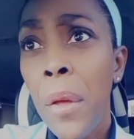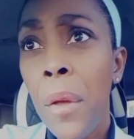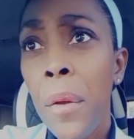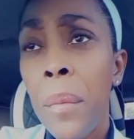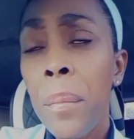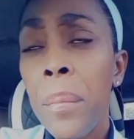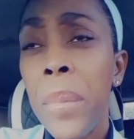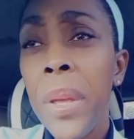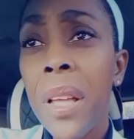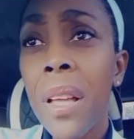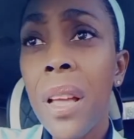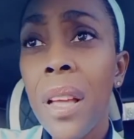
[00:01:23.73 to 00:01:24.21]

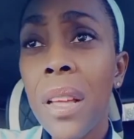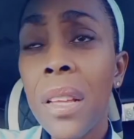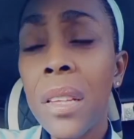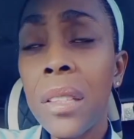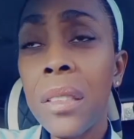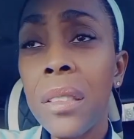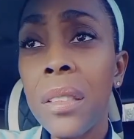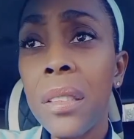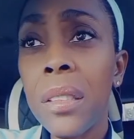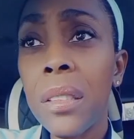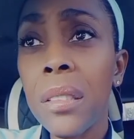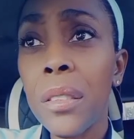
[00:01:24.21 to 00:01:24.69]

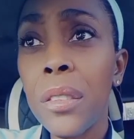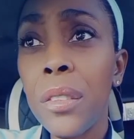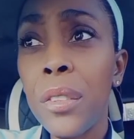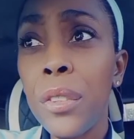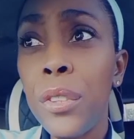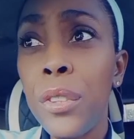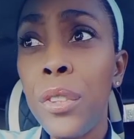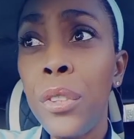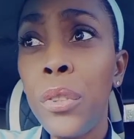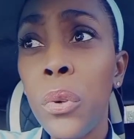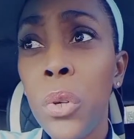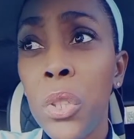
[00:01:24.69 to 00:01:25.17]
because
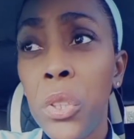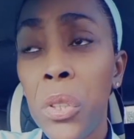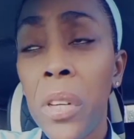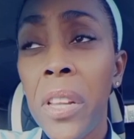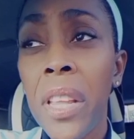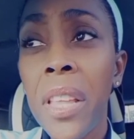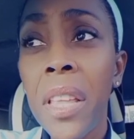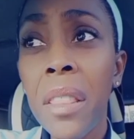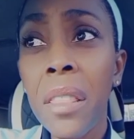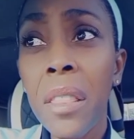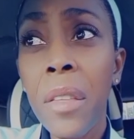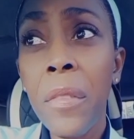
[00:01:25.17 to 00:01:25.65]

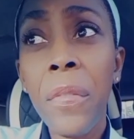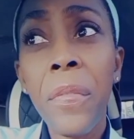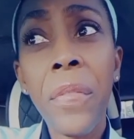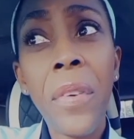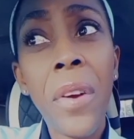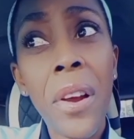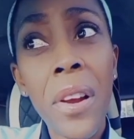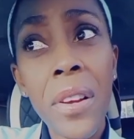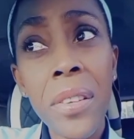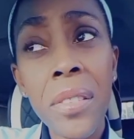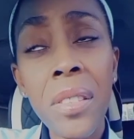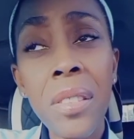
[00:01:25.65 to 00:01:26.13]
usually the
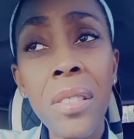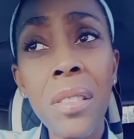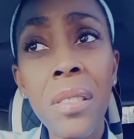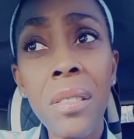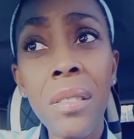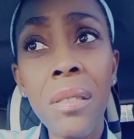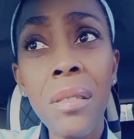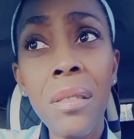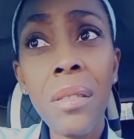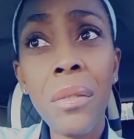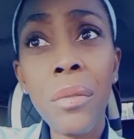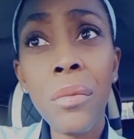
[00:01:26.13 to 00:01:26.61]

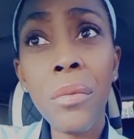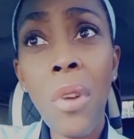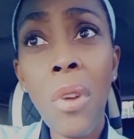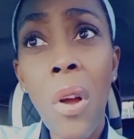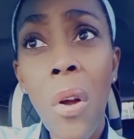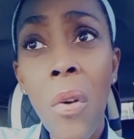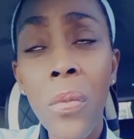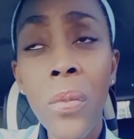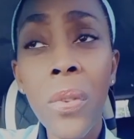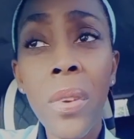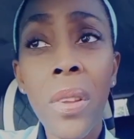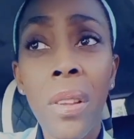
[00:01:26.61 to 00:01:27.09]
first
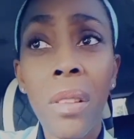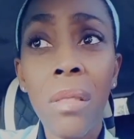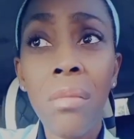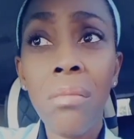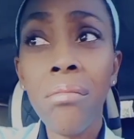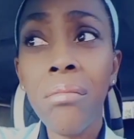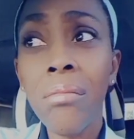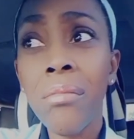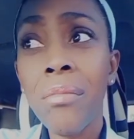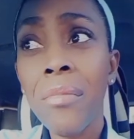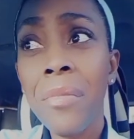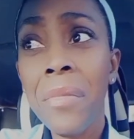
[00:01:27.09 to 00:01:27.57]
round
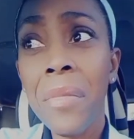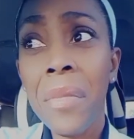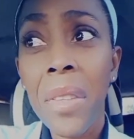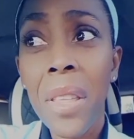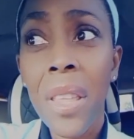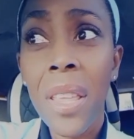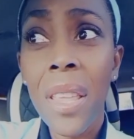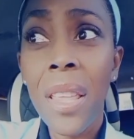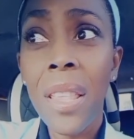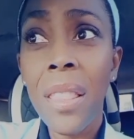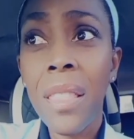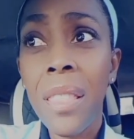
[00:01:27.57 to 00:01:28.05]

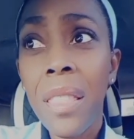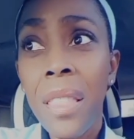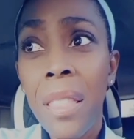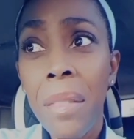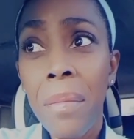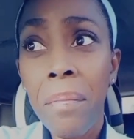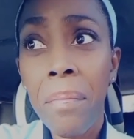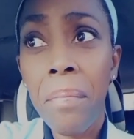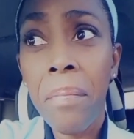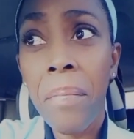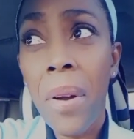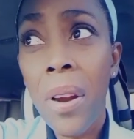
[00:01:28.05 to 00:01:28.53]

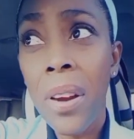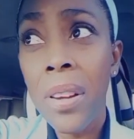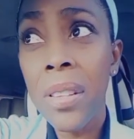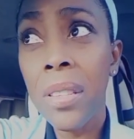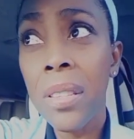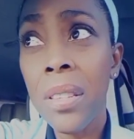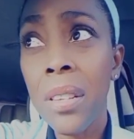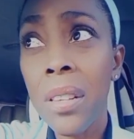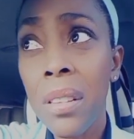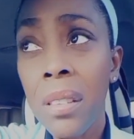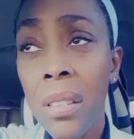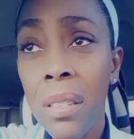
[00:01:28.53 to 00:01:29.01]

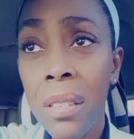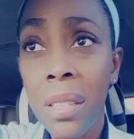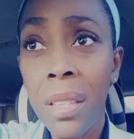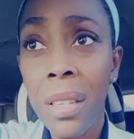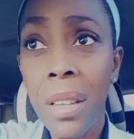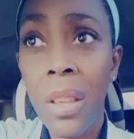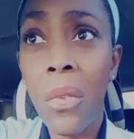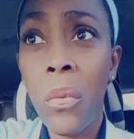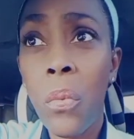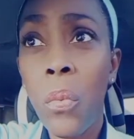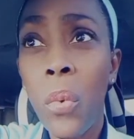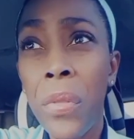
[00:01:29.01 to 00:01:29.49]

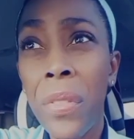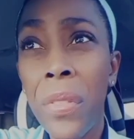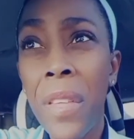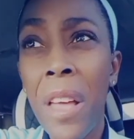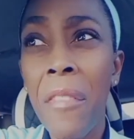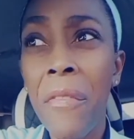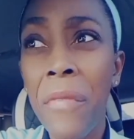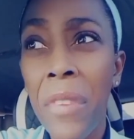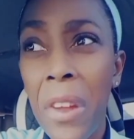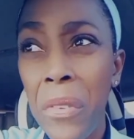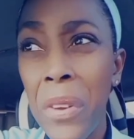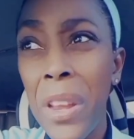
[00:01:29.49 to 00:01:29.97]
persons with
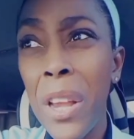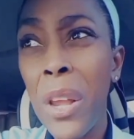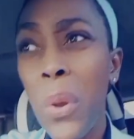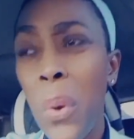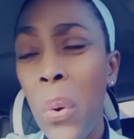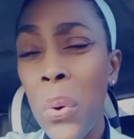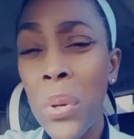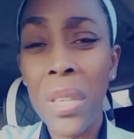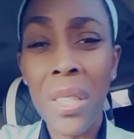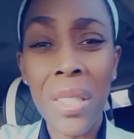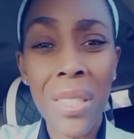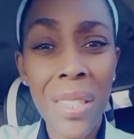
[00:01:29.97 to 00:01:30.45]
a very
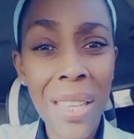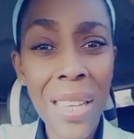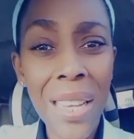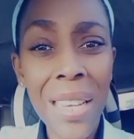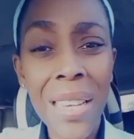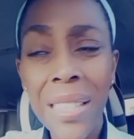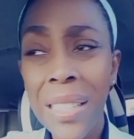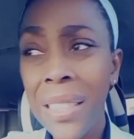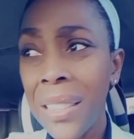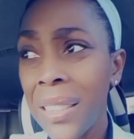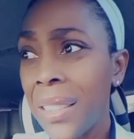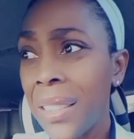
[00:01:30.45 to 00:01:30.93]
low seeding